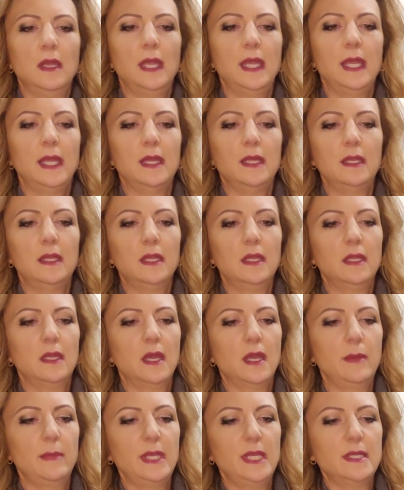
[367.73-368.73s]
And
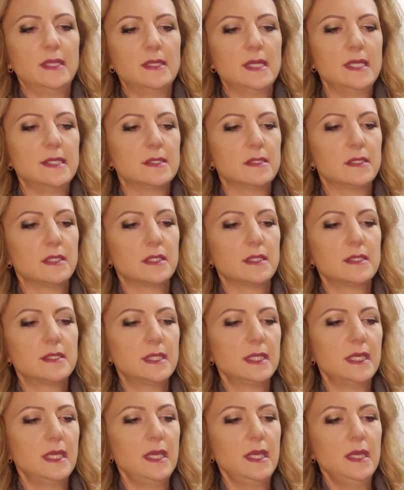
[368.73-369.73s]
I mean, it's a little
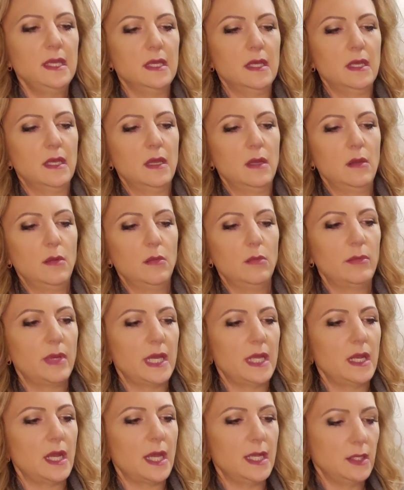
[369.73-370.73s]
sticky,
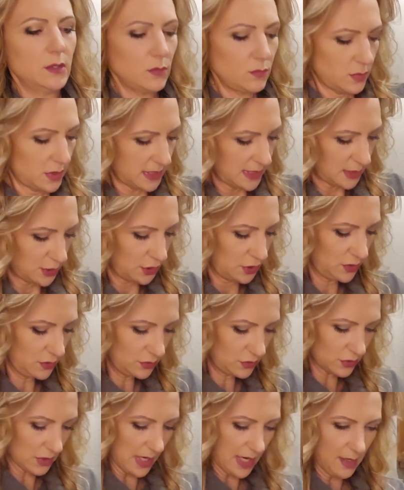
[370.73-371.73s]
but I don't want it
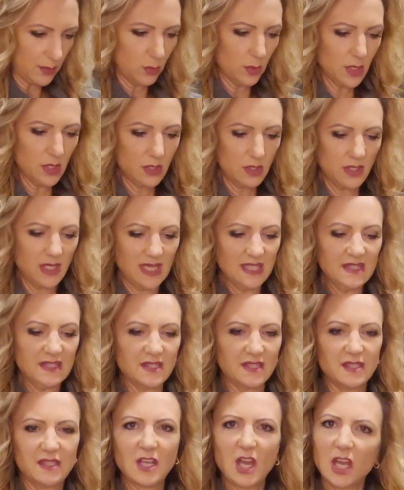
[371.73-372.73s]
too dry where
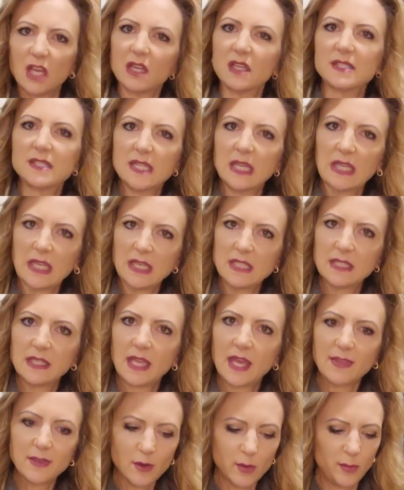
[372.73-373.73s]
it's not sticking
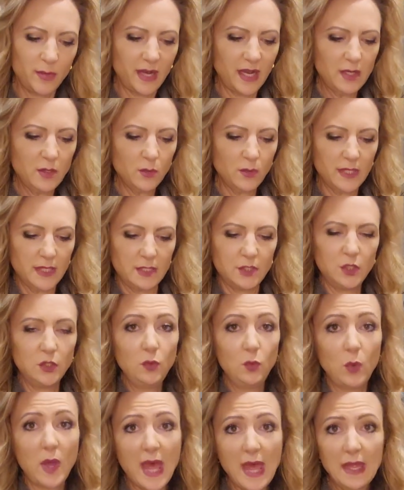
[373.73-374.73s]
together, but I don't want it
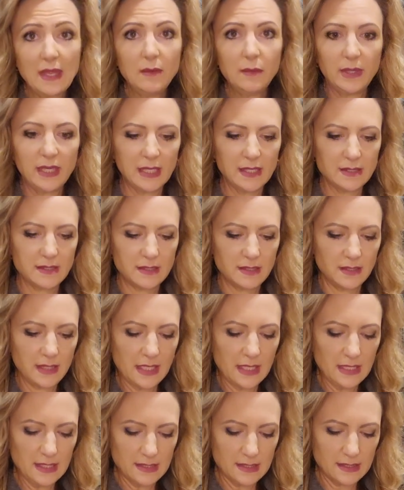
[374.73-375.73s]
too wet because
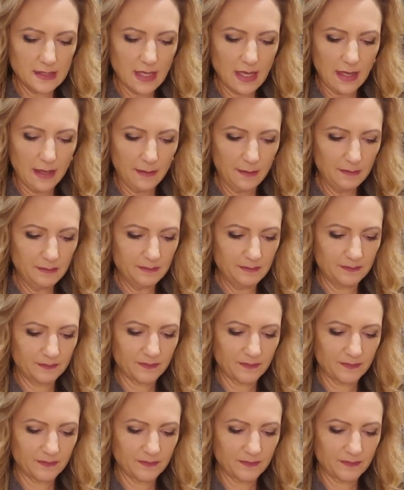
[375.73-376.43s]
then it's, well,